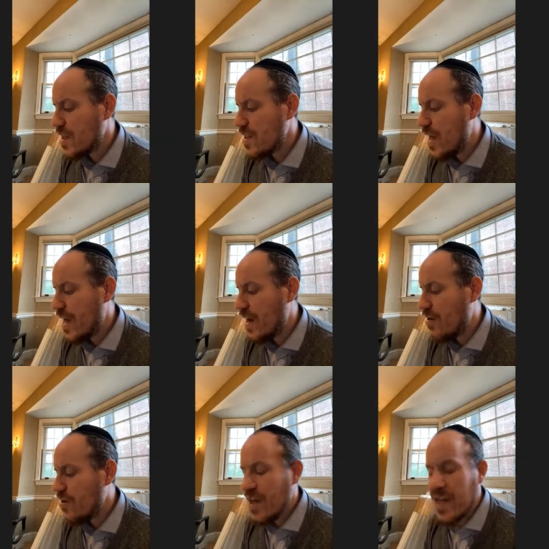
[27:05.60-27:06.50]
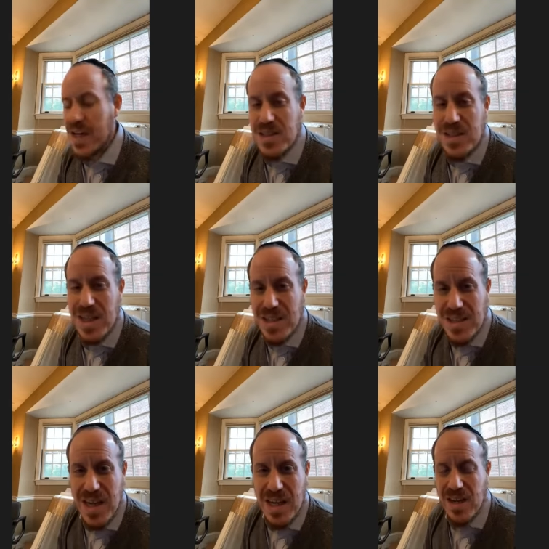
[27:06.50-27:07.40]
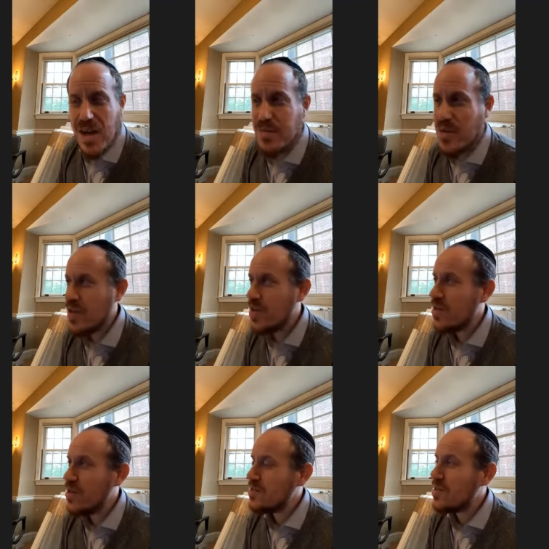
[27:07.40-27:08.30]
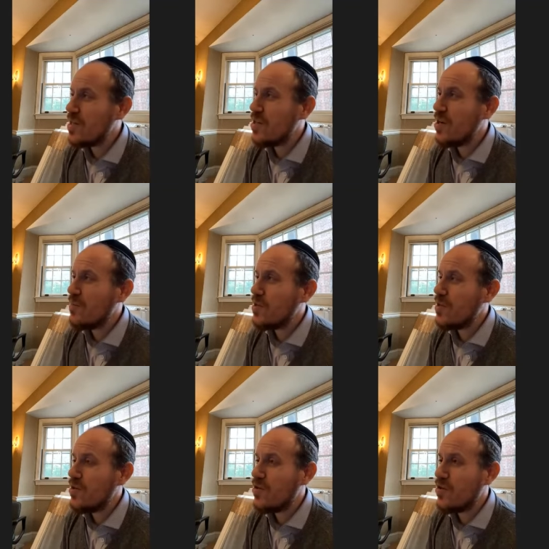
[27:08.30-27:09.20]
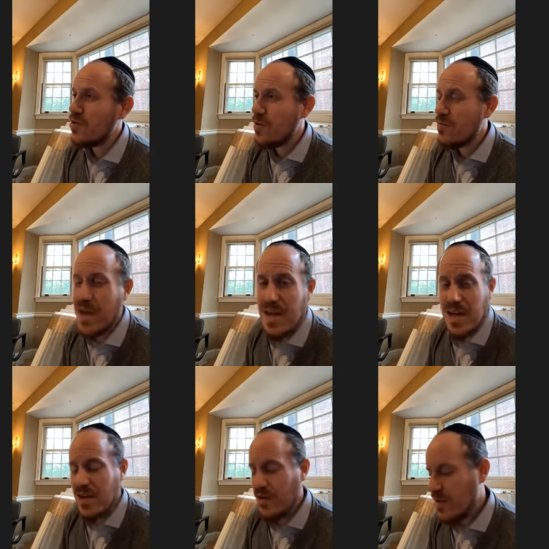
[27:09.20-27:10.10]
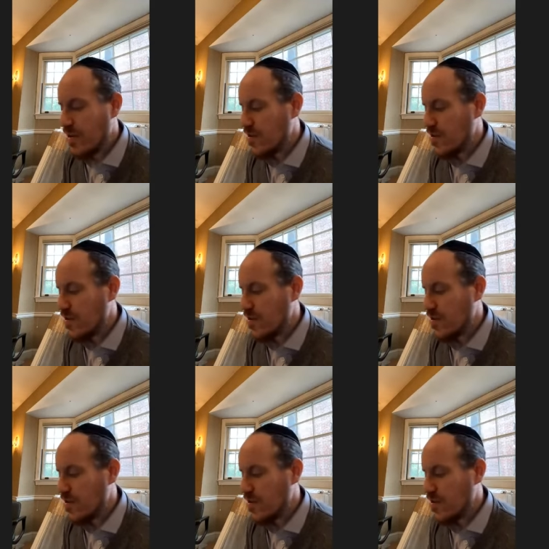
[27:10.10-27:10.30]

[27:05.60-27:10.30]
canal, it's he's digging up the he's digging up the earth to make like a,